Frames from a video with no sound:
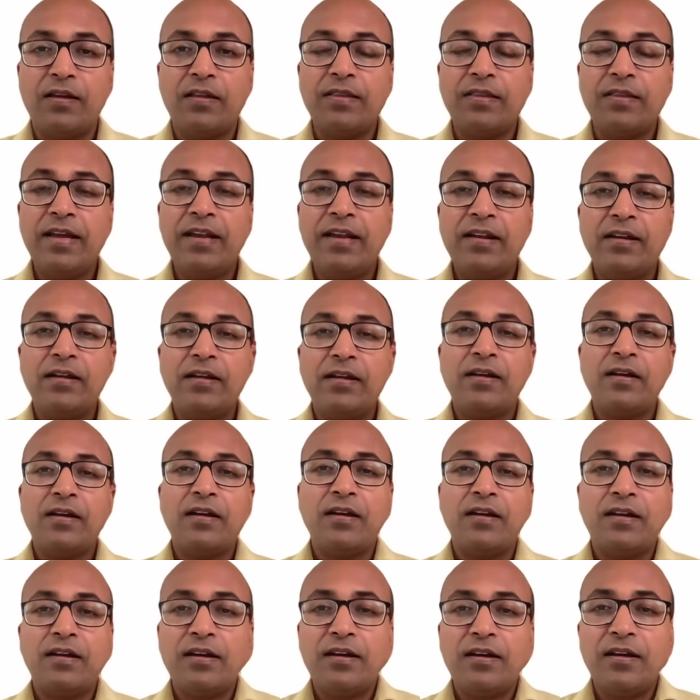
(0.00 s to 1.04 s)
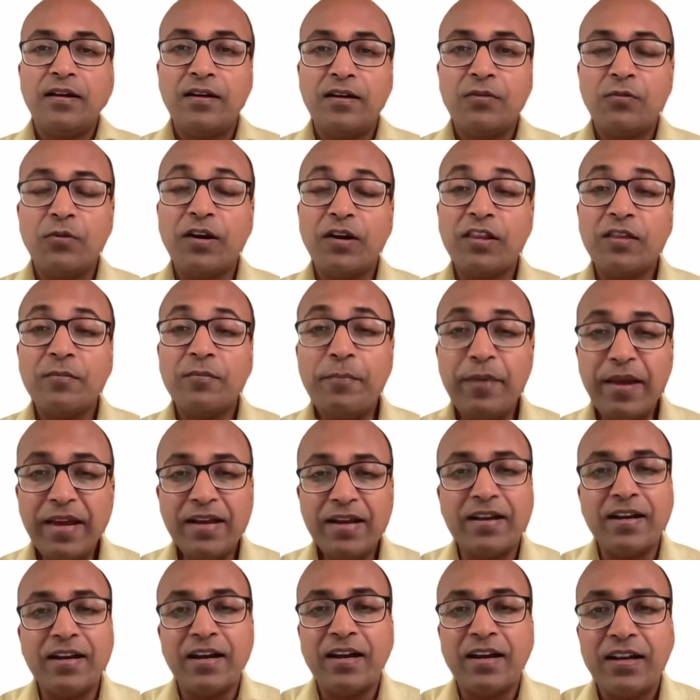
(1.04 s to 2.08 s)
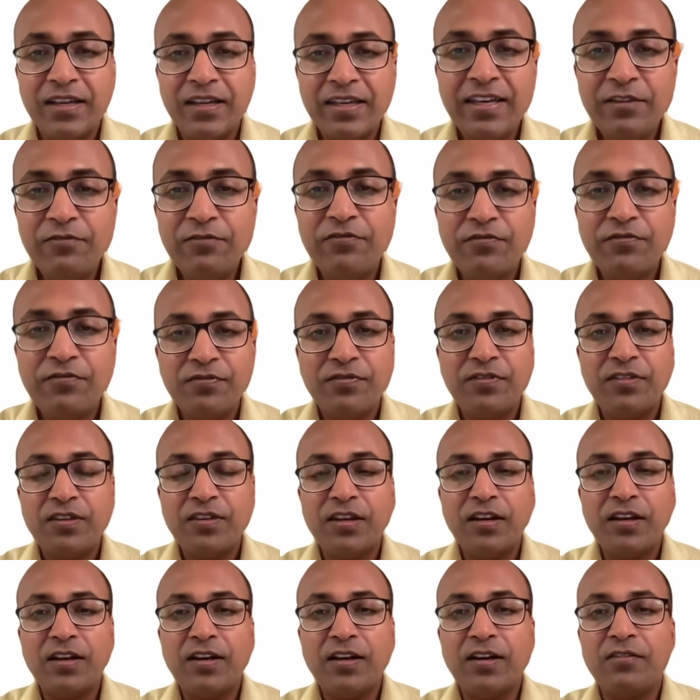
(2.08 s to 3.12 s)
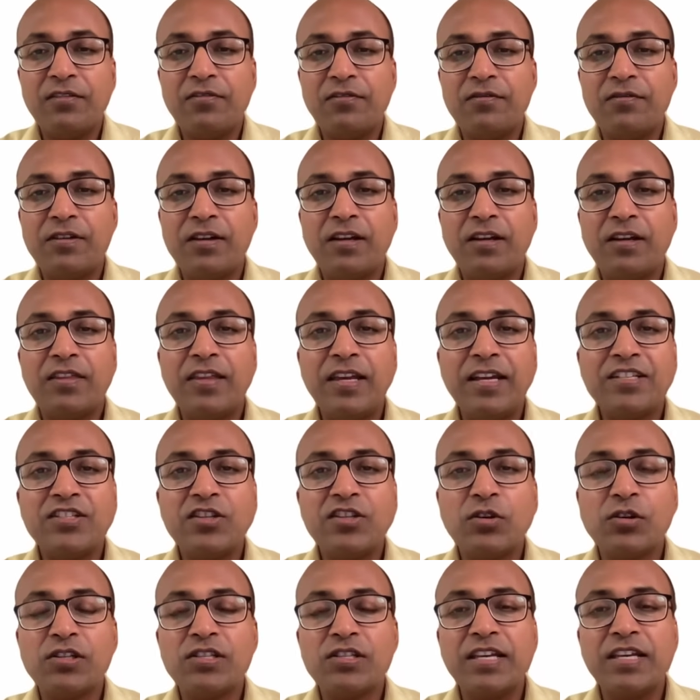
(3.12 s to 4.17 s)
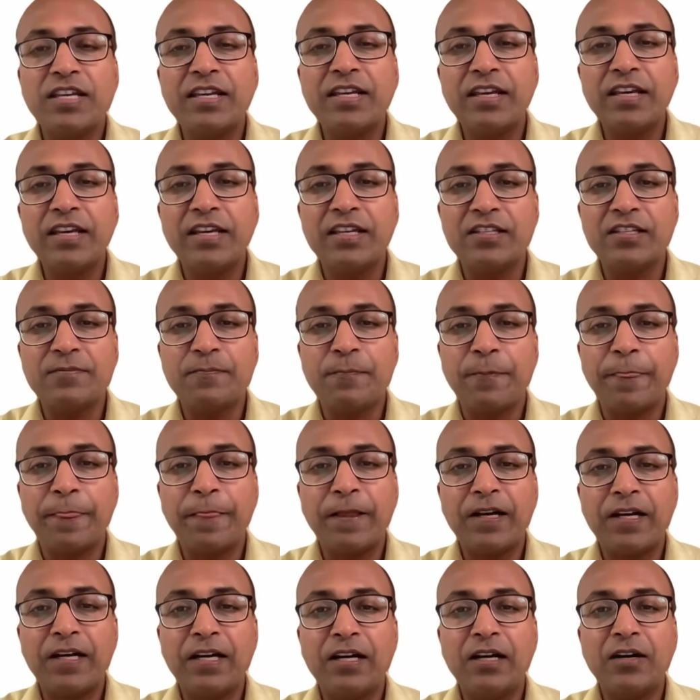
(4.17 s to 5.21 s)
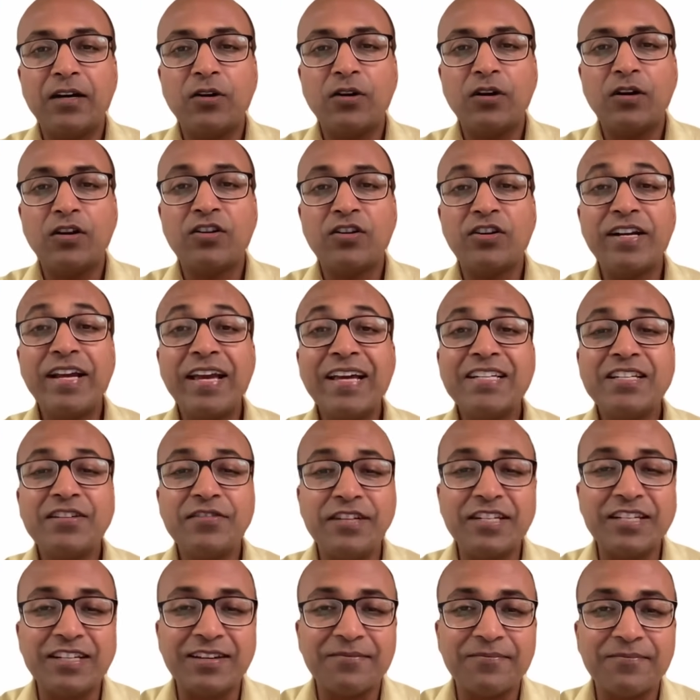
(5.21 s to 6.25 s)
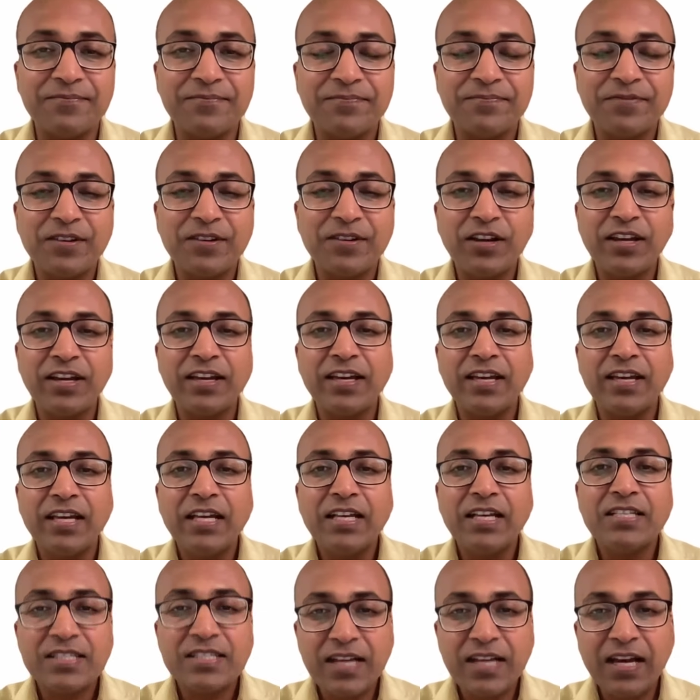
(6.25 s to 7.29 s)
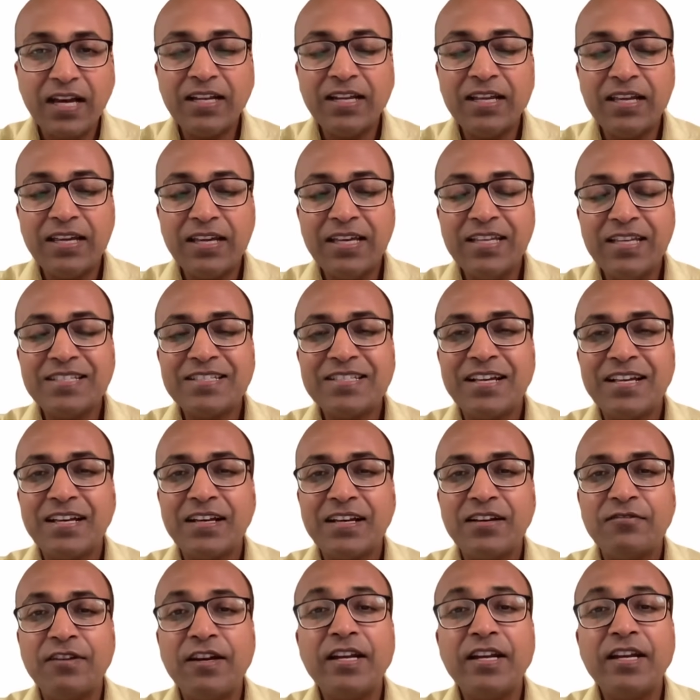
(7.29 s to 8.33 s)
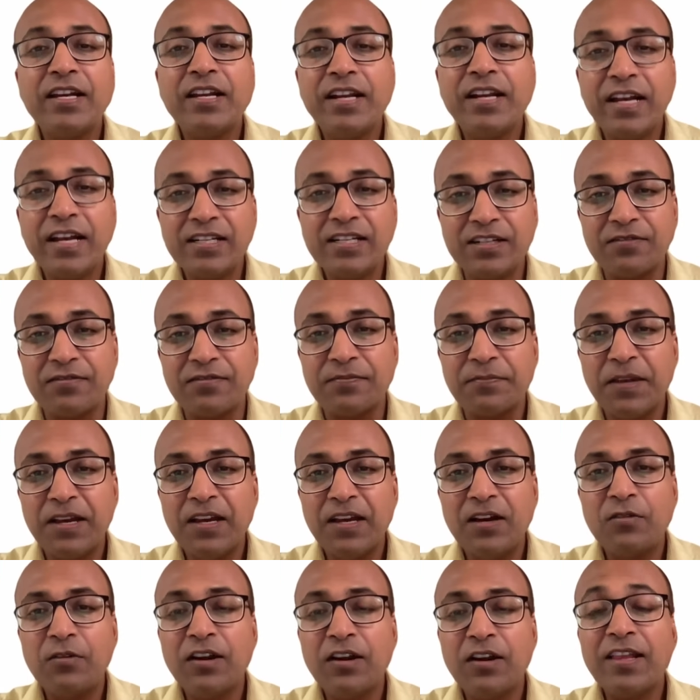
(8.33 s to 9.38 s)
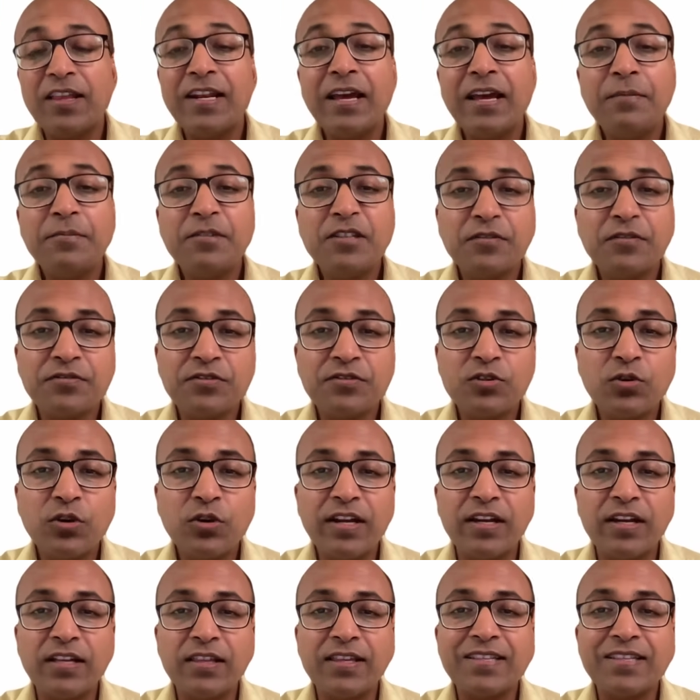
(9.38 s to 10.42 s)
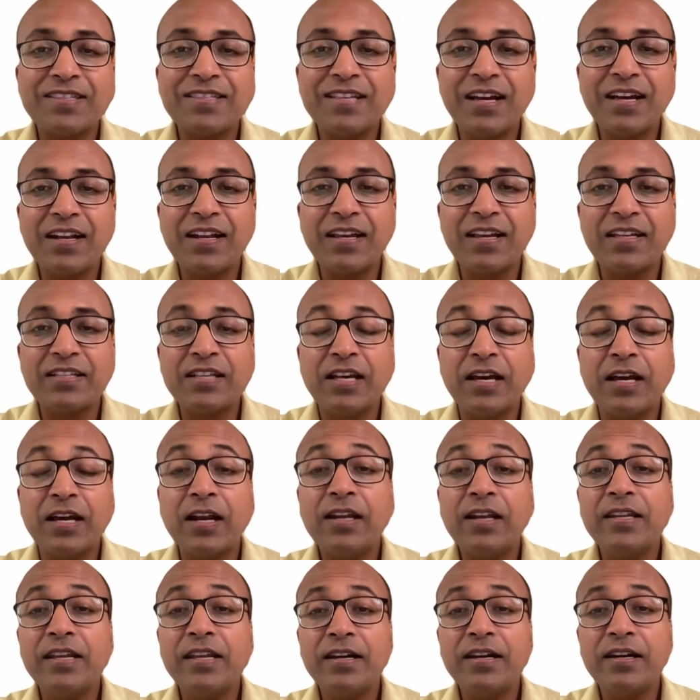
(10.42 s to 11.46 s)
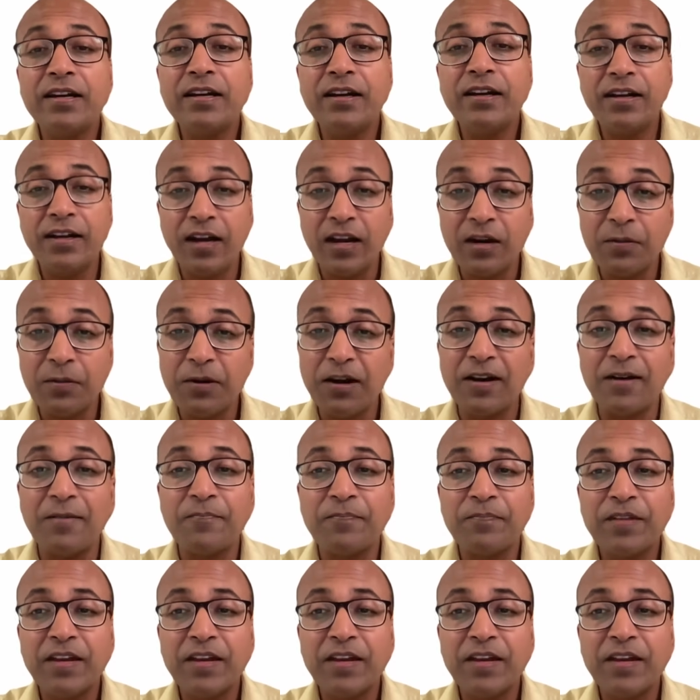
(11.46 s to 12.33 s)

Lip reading: Then one of the big key things you'll see is creativity. Okay, Sun is very creative. One of the names of Surya, the sun, is Hiranya Garbha.